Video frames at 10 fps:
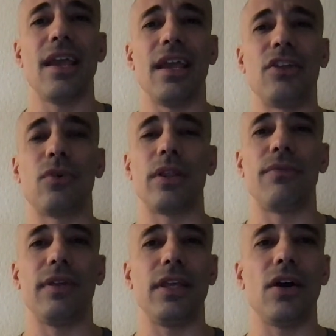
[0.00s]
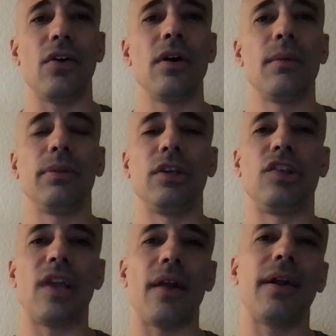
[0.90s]
Enjoy the video. Please
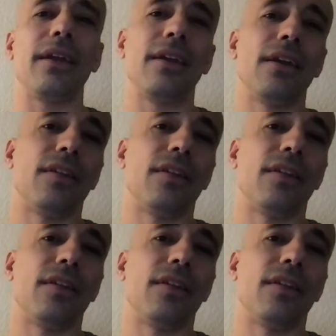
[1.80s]
share it,